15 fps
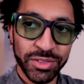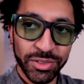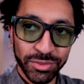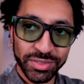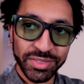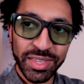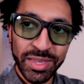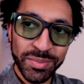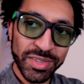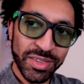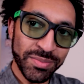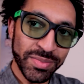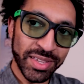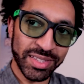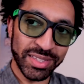So theme
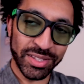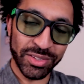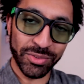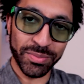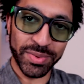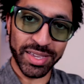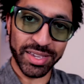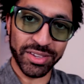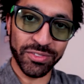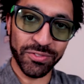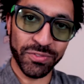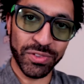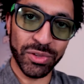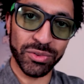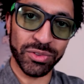can be a little bit
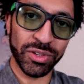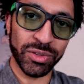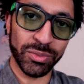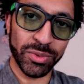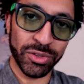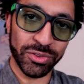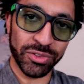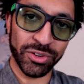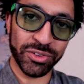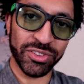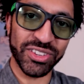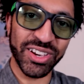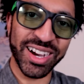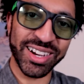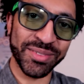confusing when you start
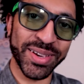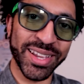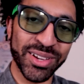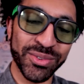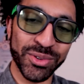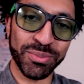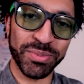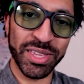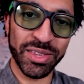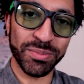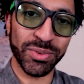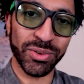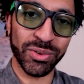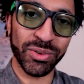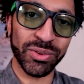to talk about it with
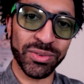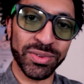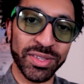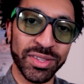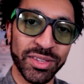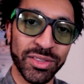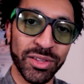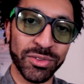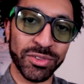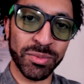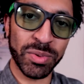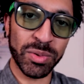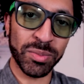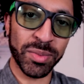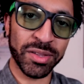people. You know,
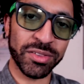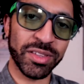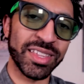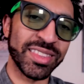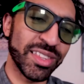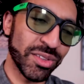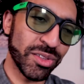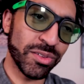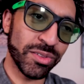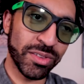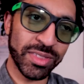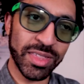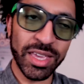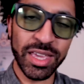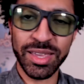some people might say, this is a
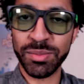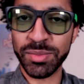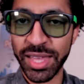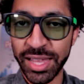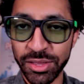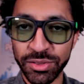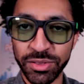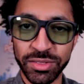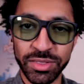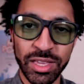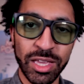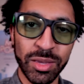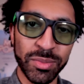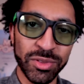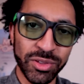theme, that is a theme.